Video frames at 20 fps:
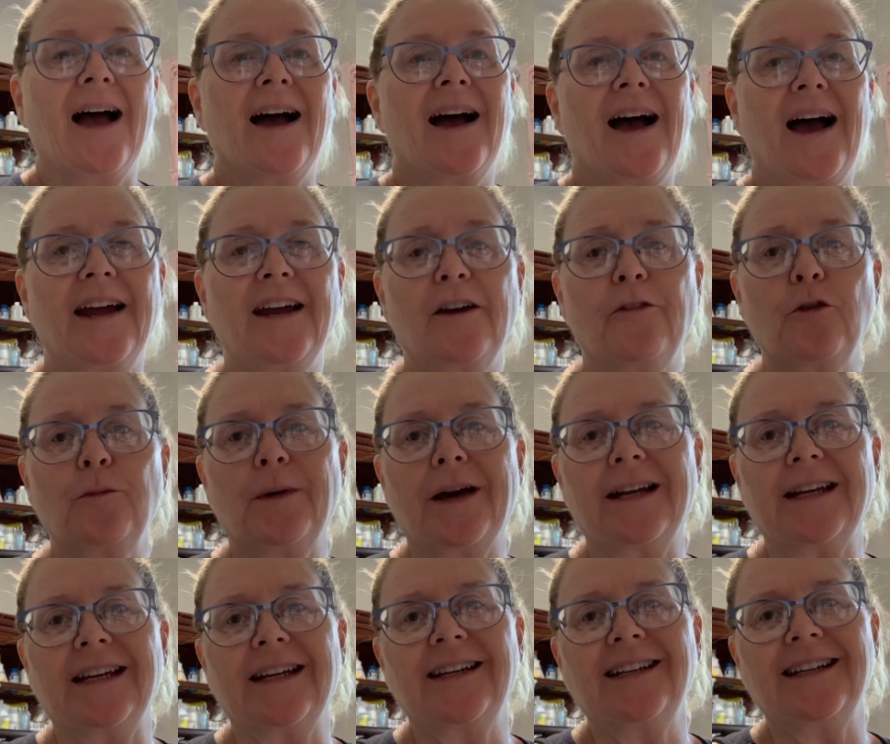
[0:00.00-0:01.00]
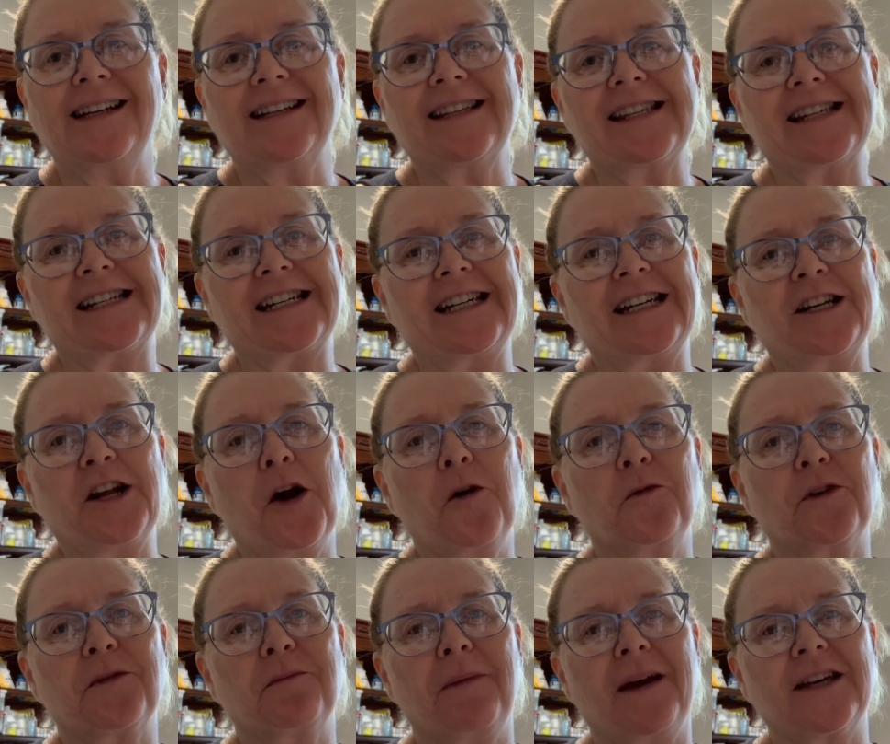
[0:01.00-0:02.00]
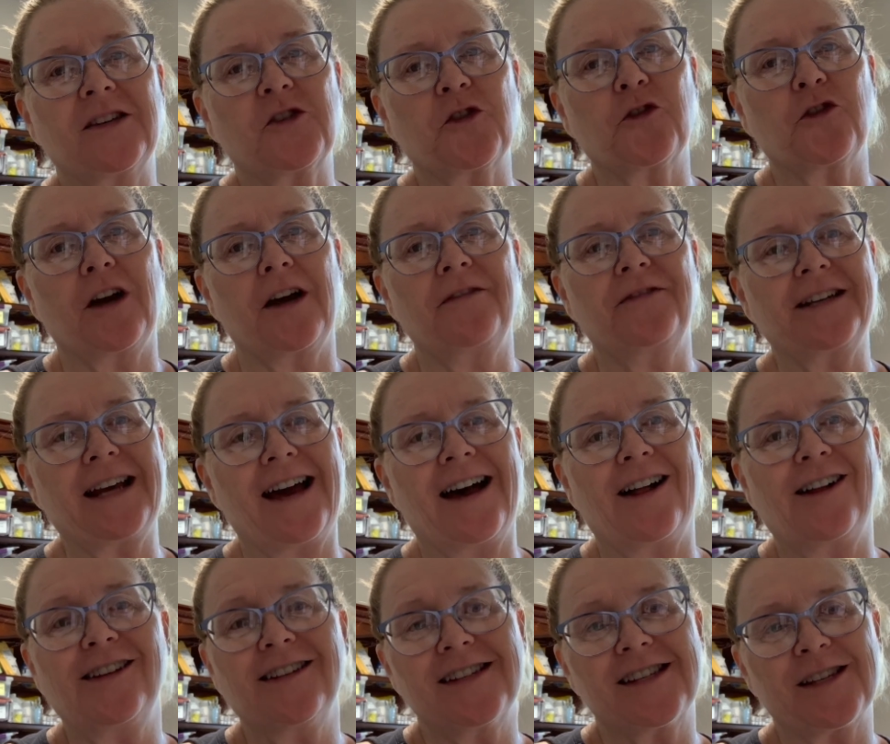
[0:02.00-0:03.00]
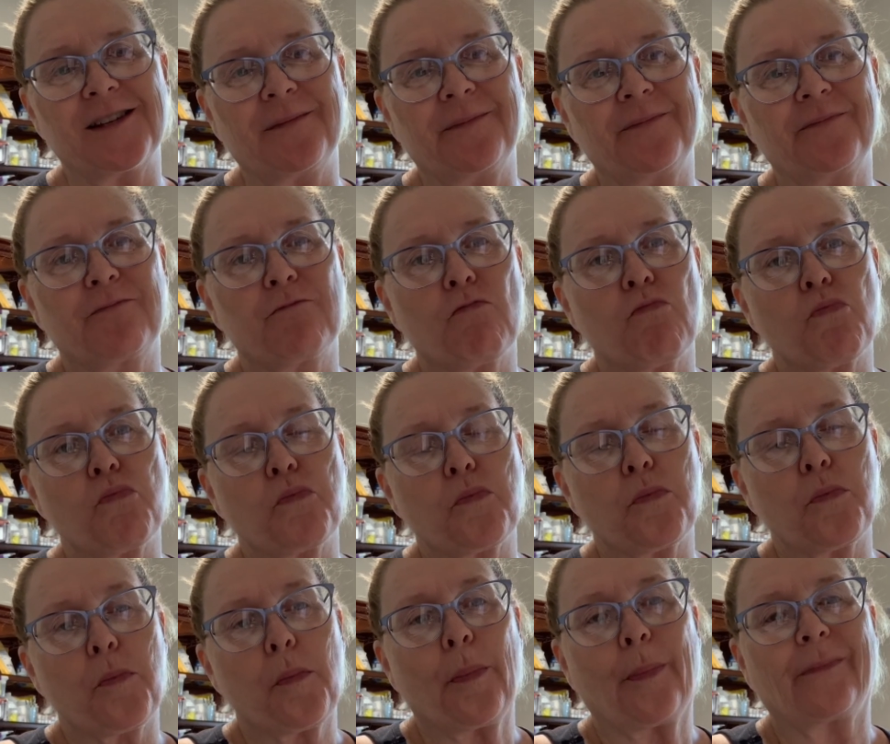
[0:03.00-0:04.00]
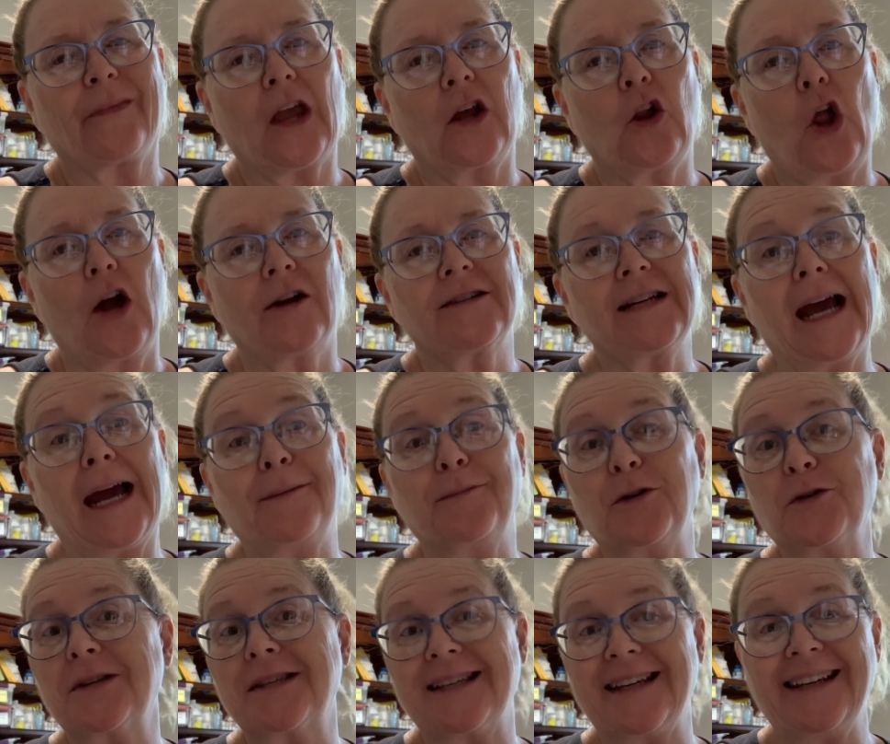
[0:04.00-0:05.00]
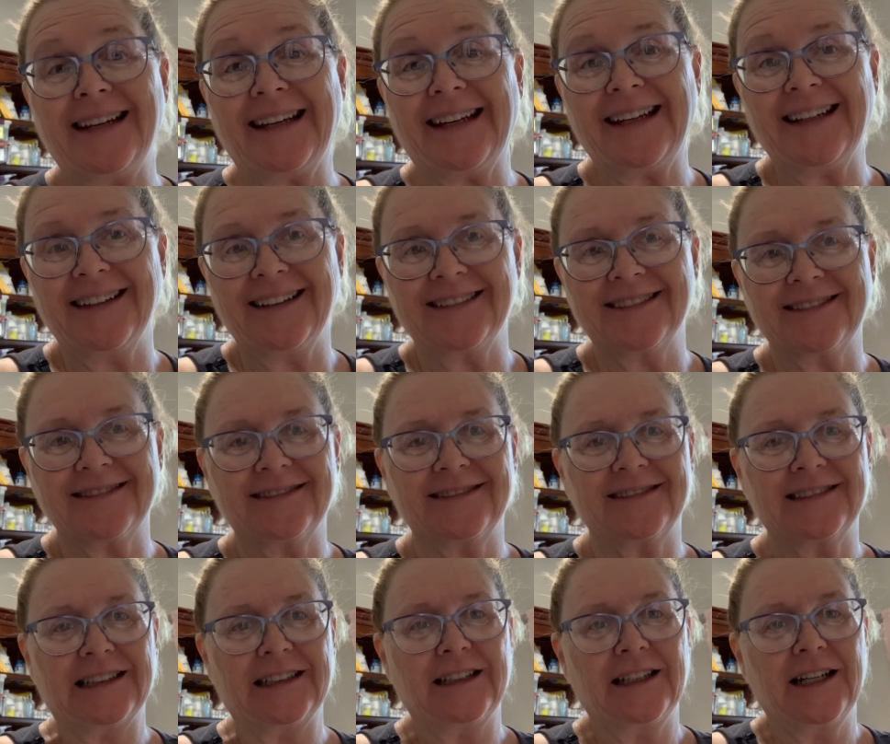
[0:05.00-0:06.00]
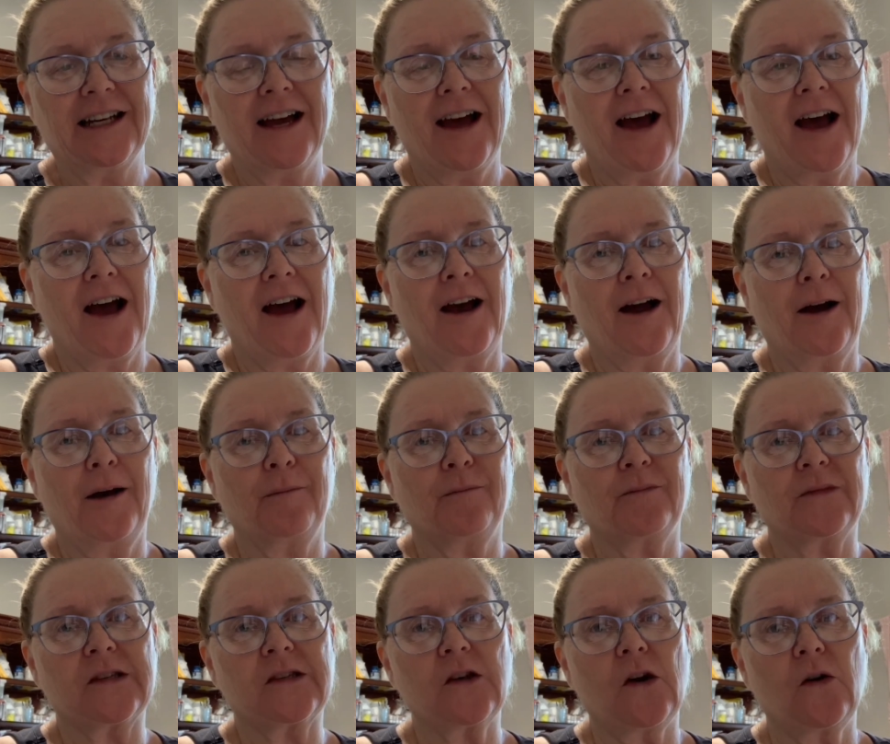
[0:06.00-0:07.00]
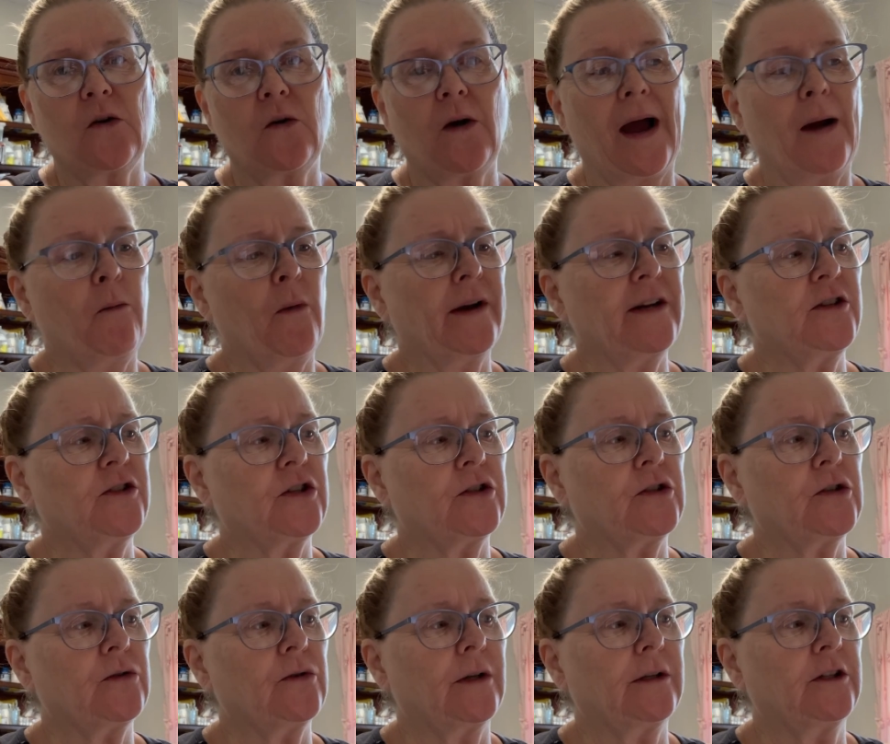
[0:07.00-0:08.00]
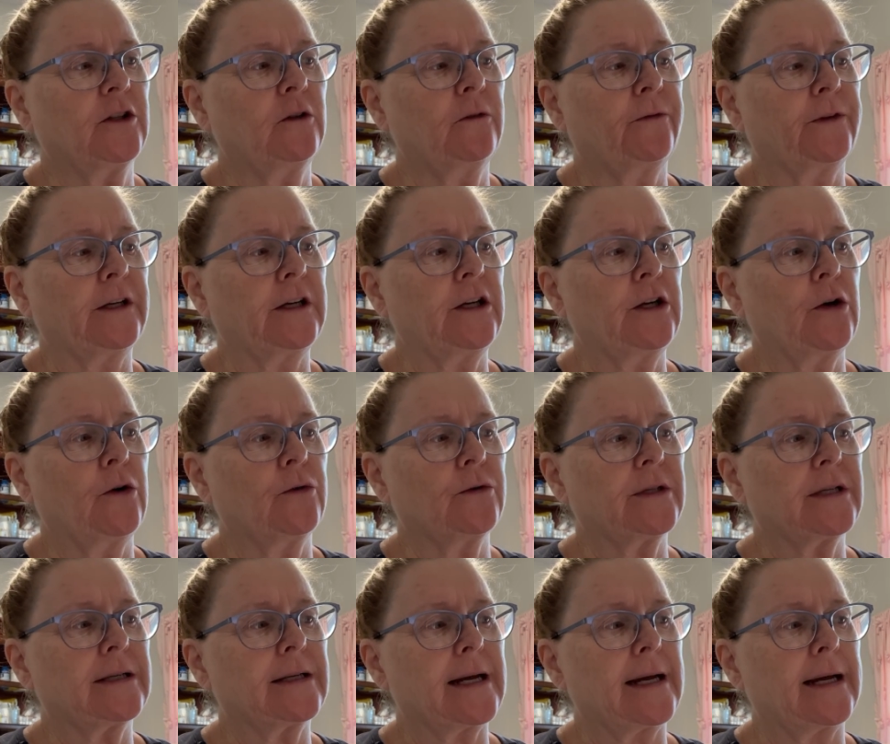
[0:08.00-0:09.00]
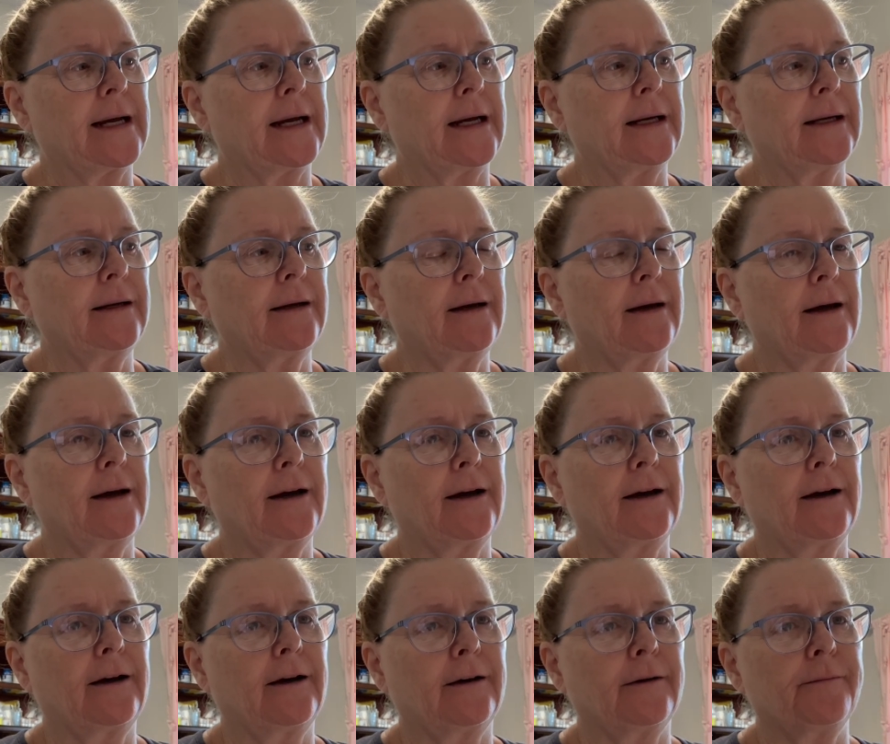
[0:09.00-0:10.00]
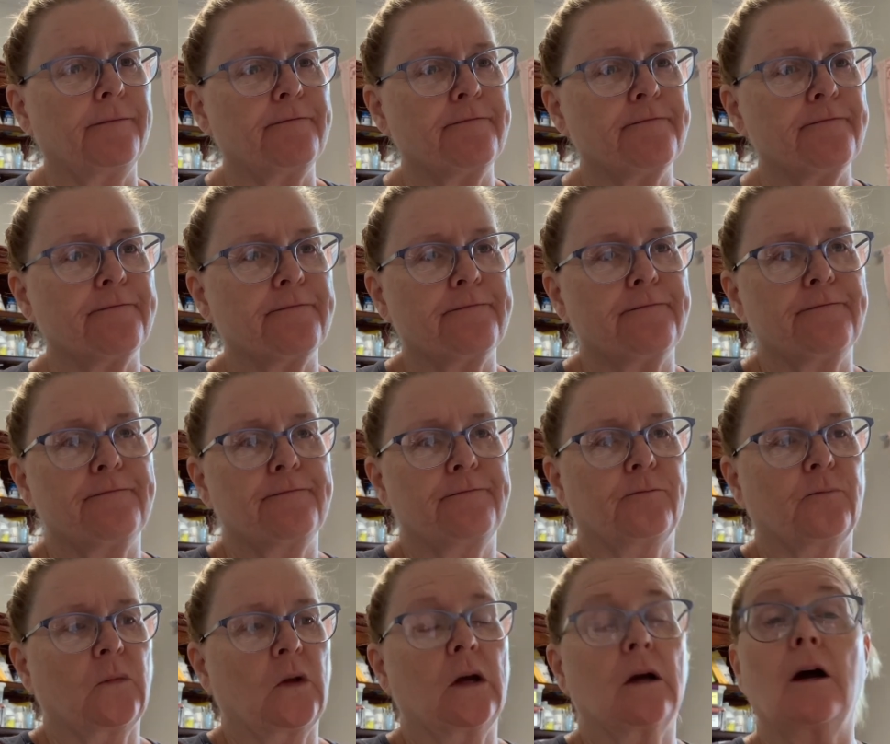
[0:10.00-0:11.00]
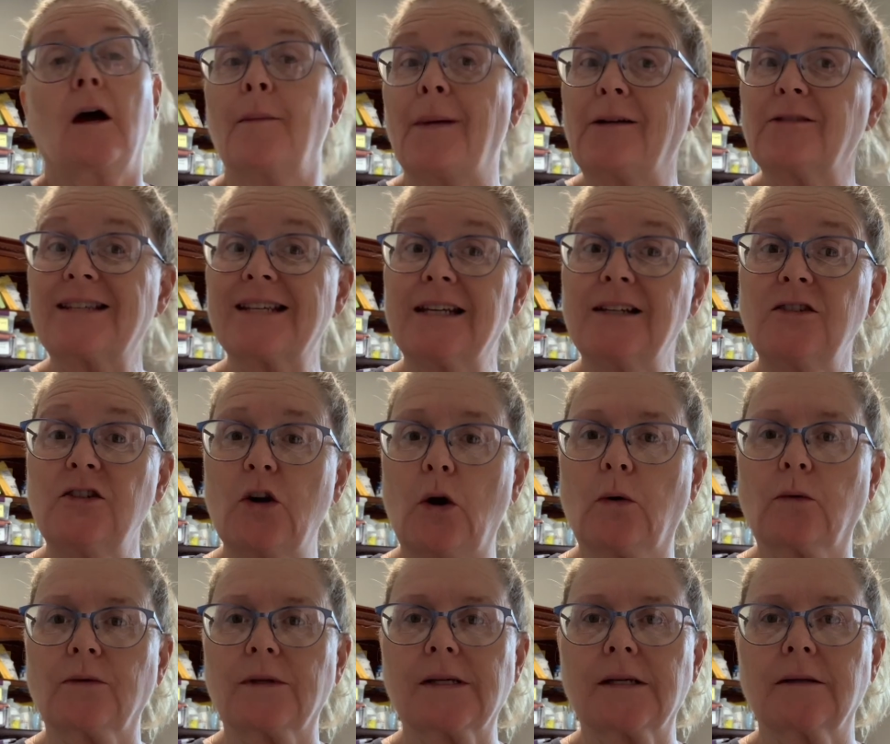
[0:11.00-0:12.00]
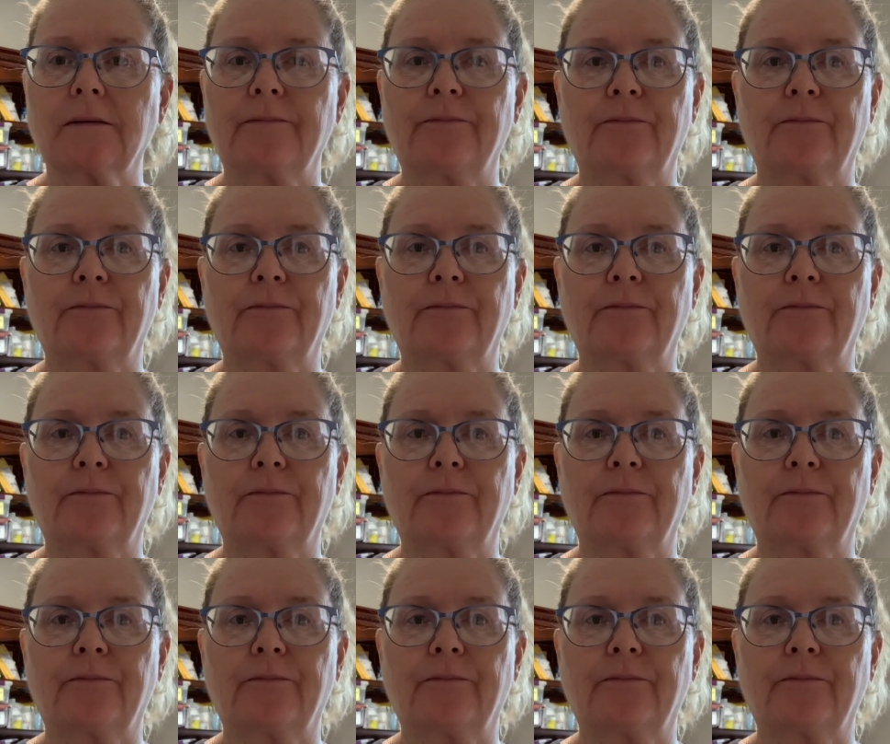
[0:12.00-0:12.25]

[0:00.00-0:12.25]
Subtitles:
Hi everybody, it's Tina with Mastercraft Dolls. Long time no see. So I wanted to do a little video today about skin tones.